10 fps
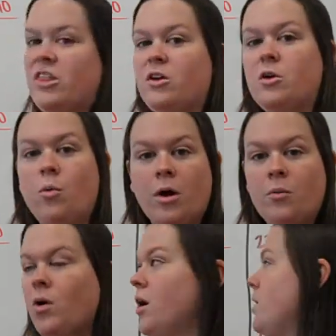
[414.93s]
together into
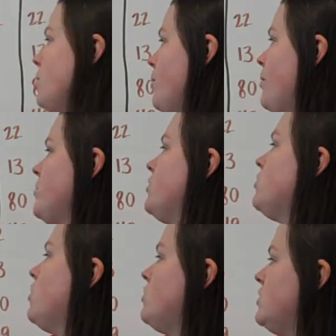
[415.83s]
one word. Remember,
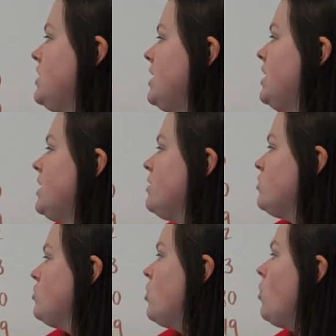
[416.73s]
there's no Z and
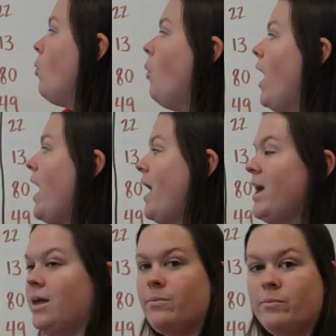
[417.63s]
there's no
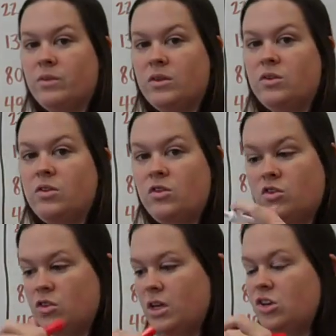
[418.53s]
Y.
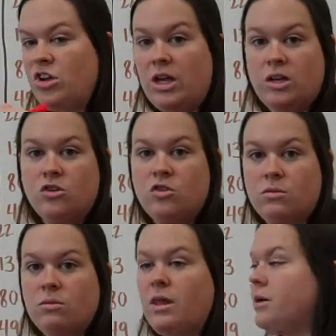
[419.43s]
They change
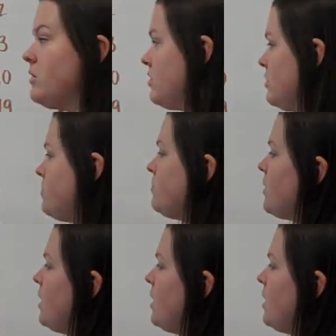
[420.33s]
letters.